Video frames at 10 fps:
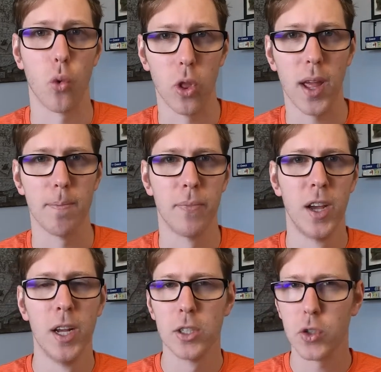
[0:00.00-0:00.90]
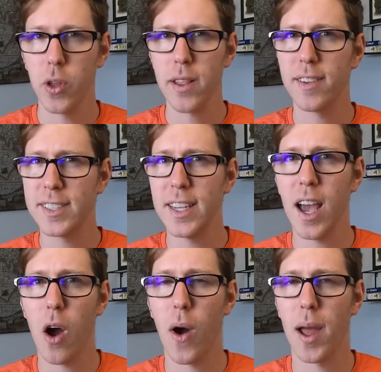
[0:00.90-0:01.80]
roll in. So let's see
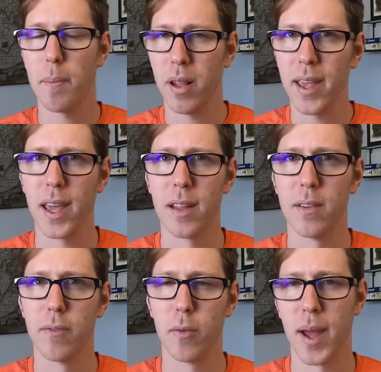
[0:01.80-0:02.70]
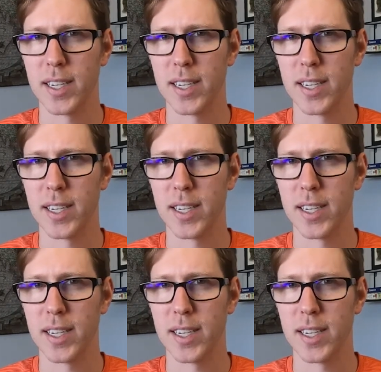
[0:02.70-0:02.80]
how I plan for my